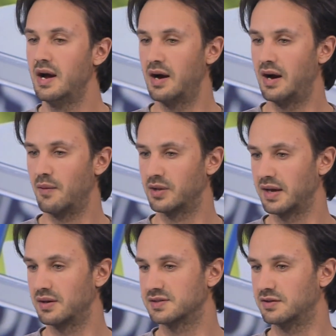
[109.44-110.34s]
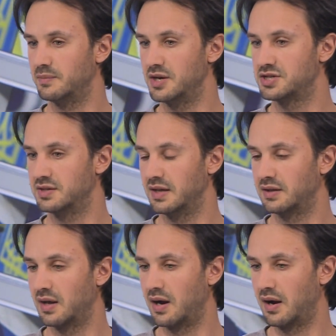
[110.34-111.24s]
I would like also to mention
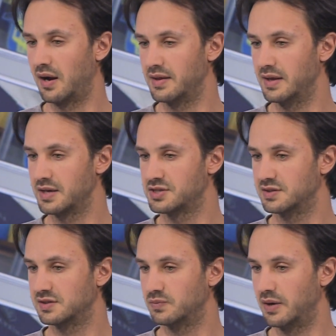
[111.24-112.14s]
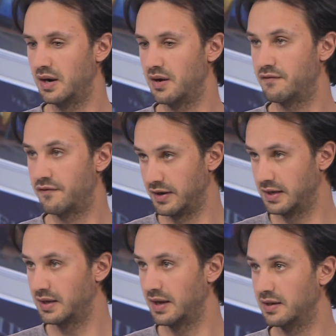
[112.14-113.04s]
that the elections were
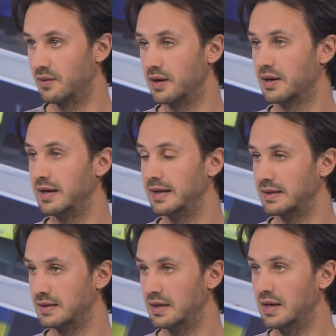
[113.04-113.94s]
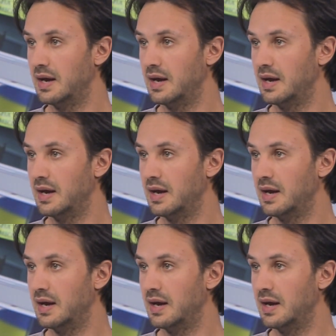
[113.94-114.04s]
free and they were clean,